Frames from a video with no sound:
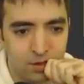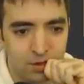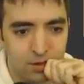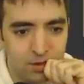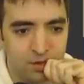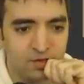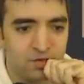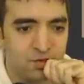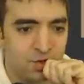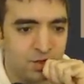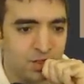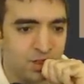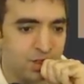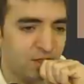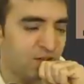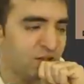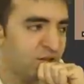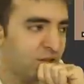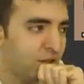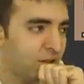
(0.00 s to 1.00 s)
It's tricky
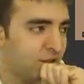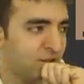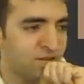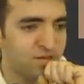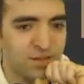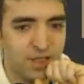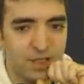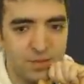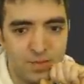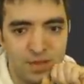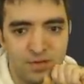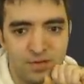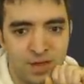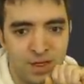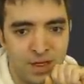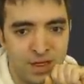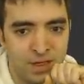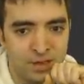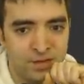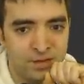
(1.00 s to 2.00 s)
because the idea is knight
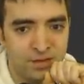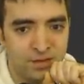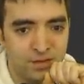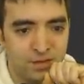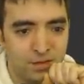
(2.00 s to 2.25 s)
b5.